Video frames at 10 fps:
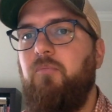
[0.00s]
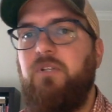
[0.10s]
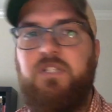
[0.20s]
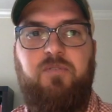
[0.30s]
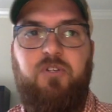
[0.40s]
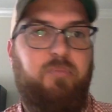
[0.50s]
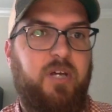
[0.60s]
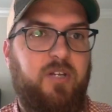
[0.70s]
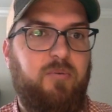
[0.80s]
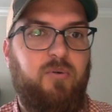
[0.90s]
It's even
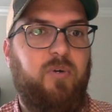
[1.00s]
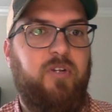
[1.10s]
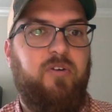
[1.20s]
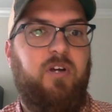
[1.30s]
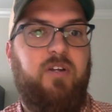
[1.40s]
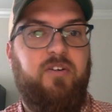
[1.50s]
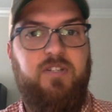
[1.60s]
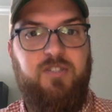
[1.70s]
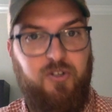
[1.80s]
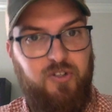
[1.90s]
debatable whether or not there
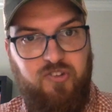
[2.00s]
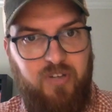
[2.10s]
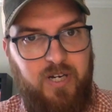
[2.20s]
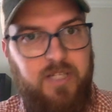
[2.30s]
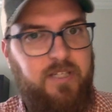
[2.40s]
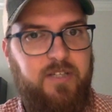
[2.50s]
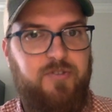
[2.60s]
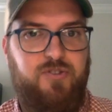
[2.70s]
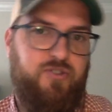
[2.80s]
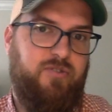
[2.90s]
is a good side. It's
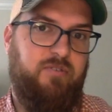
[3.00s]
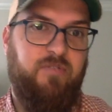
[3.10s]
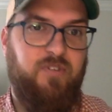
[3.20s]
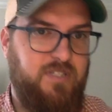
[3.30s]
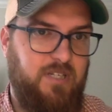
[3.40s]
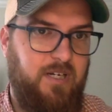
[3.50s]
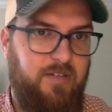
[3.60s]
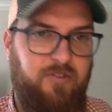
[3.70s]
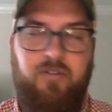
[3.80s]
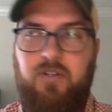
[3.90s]
just different
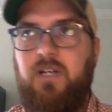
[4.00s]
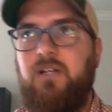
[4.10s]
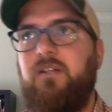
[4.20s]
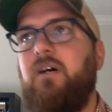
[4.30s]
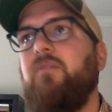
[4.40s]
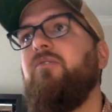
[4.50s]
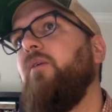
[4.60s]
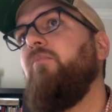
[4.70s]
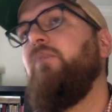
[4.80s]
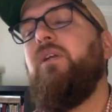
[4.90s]
sides a lot of times.
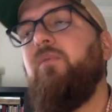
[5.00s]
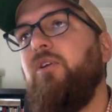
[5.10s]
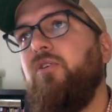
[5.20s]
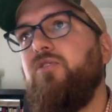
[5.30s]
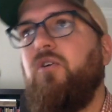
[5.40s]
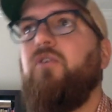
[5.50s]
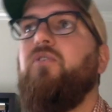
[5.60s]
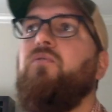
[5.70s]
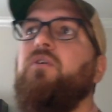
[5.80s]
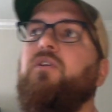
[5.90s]
Anyway, you can draw
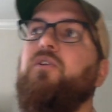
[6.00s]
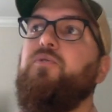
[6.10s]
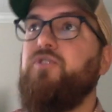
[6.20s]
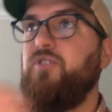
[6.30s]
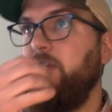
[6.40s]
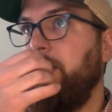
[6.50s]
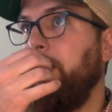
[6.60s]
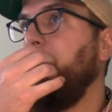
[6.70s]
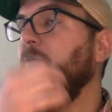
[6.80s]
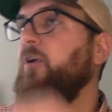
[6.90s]
your own conclusions
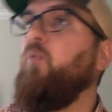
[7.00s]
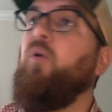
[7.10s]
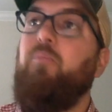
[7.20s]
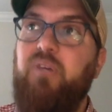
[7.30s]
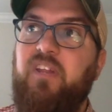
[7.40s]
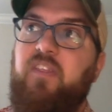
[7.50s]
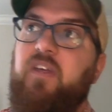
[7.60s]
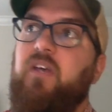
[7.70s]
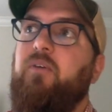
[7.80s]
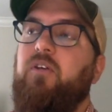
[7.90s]
there. But one big
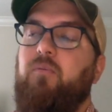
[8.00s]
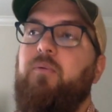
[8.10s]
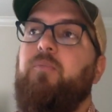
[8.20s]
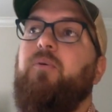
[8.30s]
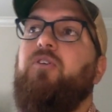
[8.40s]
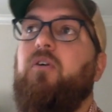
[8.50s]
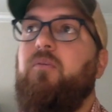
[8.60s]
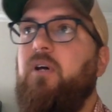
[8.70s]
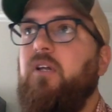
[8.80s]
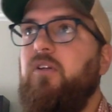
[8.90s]
thing, we talked
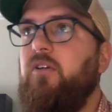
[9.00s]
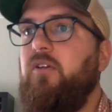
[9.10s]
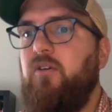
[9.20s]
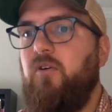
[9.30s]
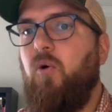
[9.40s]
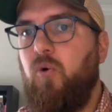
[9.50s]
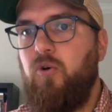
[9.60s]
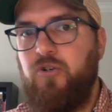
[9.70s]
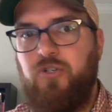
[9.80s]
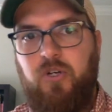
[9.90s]
about the
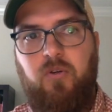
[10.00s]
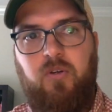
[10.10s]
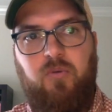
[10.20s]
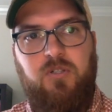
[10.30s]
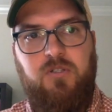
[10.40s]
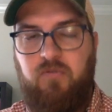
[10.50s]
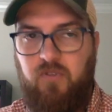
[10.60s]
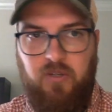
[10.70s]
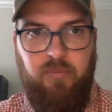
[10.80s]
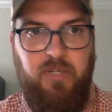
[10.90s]
horror show that was the
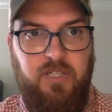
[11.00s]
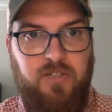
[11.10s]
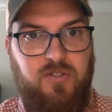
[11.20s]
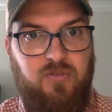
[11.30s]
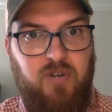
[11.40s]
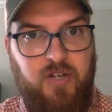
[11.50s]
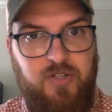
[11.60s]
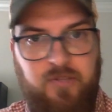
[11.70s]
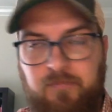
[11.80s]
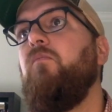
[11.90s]
Philippine
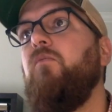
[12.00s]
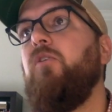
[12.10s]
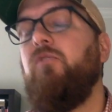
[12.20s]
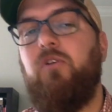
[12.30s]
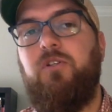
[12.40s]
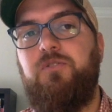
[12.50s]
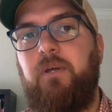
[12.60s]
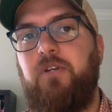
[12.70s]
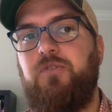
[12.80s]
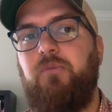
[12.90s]
insurrection, during the
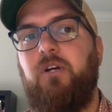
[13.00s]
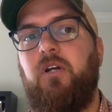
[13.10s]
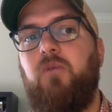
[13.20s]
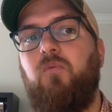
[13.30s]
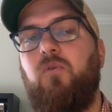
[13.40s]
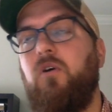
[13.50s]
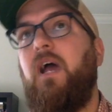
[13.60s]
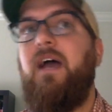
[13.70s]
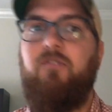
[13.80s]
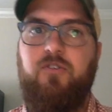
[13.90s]
Spanish-American War, or
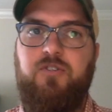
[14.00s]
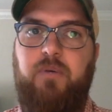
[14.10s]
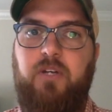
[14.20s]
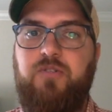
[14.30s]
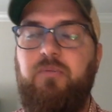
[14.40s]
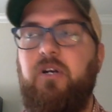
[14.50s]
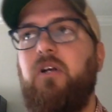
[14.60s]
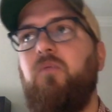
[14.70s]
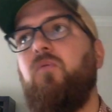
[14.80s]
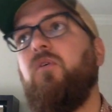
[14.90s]
after the
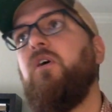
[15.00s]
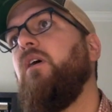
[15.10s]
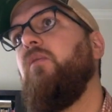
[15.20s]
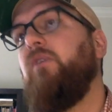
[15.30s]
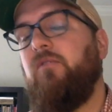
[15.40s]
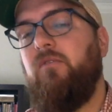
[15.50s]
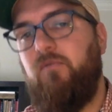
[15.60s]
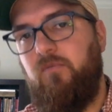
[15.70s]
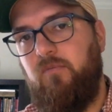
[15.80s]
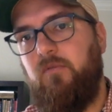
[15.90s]
Spanish-American War, whenever
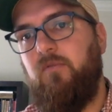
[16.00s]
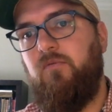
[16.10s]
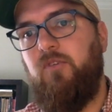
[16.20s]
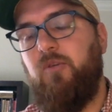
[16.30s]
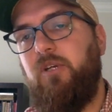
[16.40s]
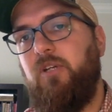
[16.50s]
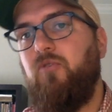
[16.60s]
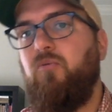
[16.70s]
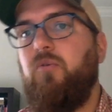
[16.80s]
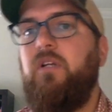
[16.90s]

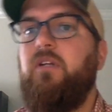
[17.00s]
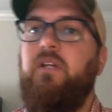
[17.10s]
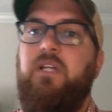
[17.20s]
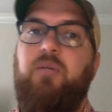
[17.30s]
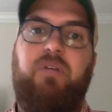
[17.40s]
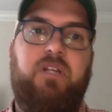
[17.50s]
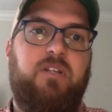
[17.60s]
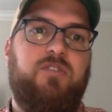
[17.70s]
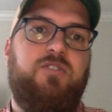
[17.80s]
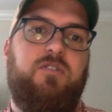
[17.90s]
Filipinos wanted
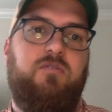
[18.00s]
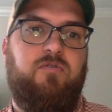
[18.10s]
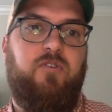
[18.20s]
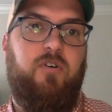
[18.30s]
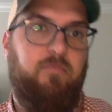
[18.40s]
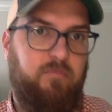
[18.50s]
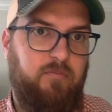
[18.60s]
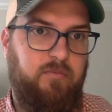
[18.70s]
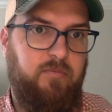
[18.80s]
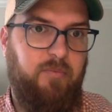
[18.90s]
independence from
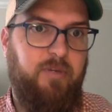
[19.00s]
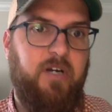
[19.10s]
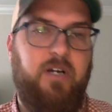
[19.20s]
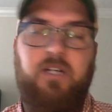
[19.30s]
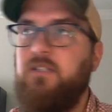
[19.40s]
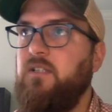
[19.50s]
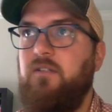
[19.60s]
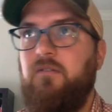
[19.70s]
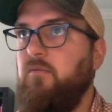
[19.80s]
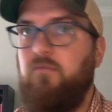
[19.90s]
Americans
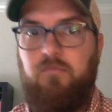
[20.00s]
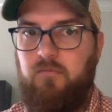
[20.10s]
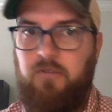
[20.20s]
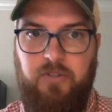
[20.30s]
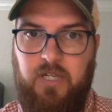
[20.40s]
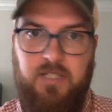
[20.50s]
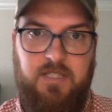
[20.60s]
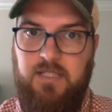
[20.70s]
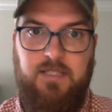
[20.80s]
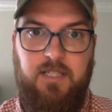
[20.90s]
and the United
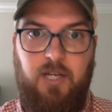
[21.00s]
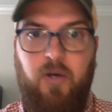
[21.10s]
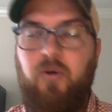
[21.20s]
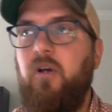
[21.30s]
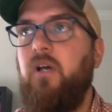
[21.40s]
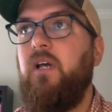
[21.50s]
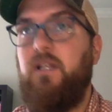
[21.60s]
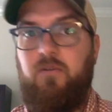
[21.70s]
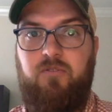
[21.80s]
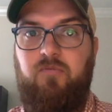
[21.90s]
States said no.
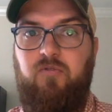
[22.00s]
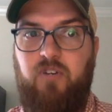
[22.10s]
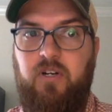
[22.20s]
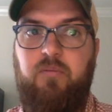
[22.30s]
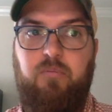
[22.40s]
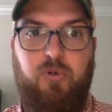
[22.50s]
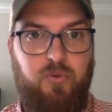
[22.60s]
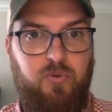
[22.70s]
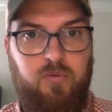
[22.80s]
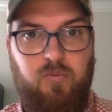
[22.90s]
And it was a very
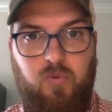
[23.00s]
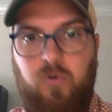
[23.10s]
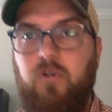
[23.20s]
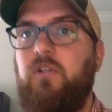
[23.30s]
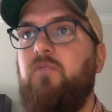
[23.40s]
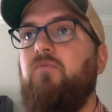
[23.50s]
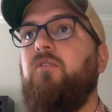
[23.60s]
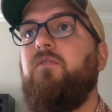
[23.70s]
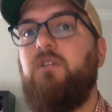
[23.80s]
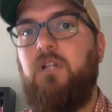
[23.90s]
brutal war that
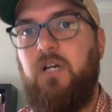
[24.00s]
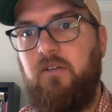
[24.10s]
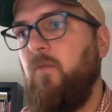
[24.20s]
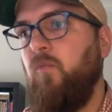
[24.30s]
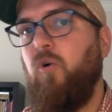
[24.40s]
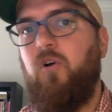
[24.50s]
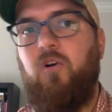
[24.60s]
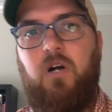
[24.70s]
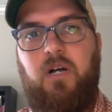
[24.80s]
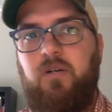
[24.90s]
involved a lot of war
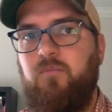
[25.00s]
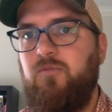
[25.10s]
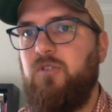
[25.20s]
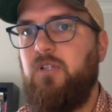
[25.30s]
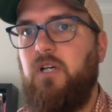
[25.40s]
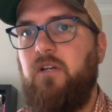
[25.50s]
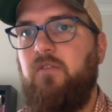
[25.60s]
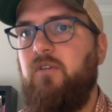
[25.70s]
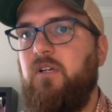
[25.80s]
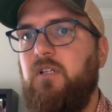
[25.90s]
crimes, a lot
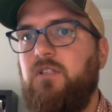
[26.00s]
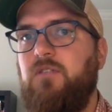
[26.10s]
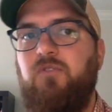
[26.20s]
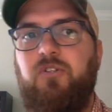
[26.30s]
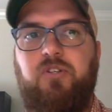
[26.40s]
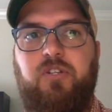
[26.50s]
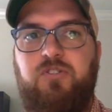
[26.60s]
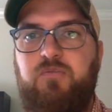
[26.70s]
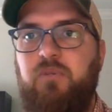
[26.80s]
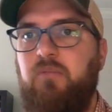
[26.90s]
of
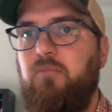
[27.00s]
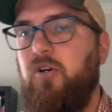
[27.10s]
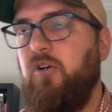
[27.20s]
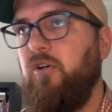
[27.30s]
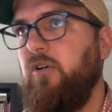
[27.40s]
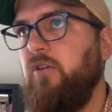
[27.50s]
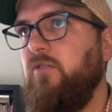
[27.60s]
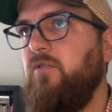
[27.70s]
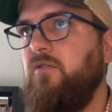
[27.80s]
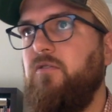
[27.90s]
civilians being
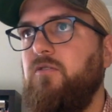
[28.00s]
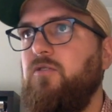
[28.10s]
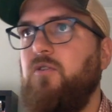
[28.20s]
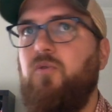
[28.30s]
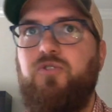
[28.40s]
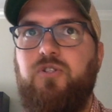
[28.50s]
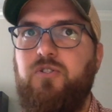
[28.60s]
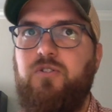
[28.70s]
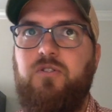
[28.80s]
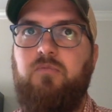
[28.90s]
murdered,
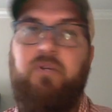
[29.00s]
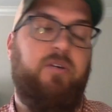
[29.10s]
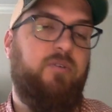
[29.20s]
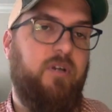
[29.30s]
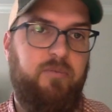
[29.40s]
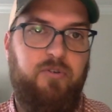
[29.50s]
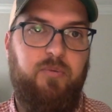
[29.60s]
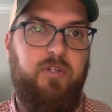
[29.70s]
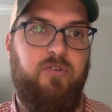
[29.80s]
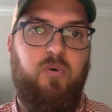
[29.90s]
soldiers, POWs
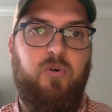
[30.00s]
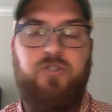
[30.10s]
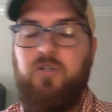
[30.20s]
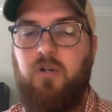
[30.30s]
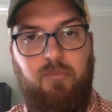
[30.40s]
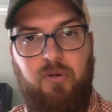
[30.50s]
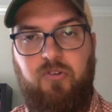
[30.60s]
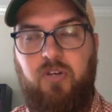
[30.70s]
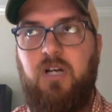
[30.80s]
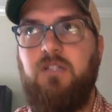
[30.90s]
being tortured on both
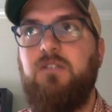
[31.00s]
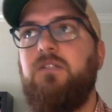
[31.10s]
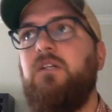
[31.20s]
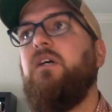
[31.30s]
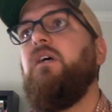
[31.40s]
sides.